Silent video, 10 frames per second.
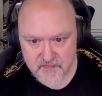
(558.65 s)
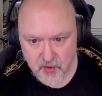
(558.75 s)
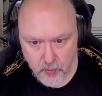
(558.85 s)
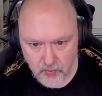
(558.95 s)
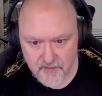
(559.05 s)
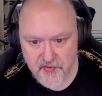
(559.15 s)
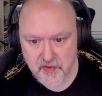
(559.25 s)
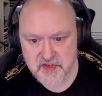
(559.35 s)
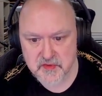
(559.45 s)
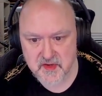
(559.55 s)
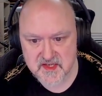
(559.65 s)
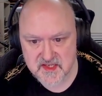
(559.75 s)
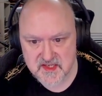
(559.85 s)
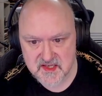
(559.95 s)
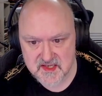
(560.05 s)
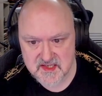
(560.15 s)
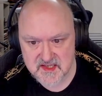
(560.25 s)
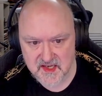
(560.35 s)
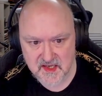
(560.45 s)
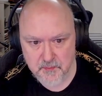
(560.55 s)
So all of those 3s are
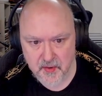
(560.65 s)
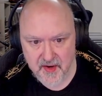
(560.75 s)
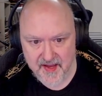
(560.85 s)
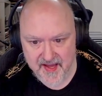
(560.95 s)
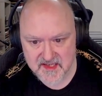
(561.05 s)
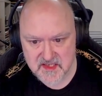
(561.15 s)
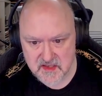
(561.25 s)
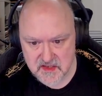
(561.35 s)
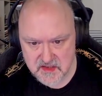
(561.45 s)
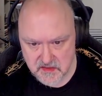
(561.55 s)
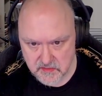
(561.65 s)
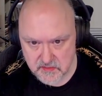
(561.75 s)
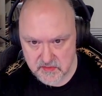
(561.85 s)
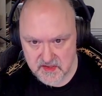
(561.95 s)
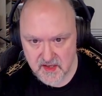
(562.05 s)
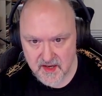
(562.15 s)
seen by extant 2s.